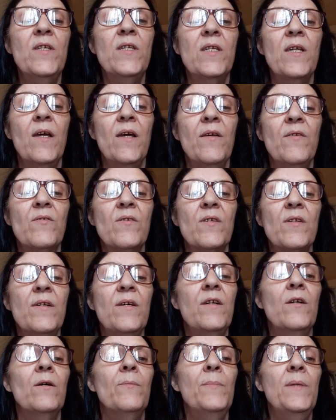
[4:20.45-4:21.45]
states.
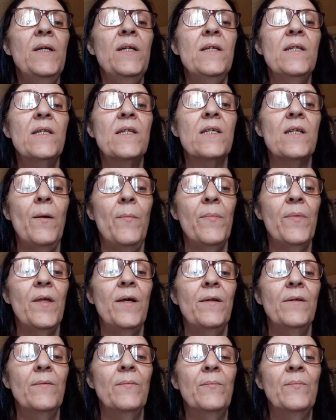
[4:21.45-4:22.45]
It'll be
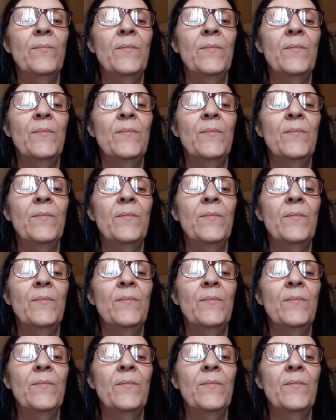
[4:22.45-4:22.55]
something.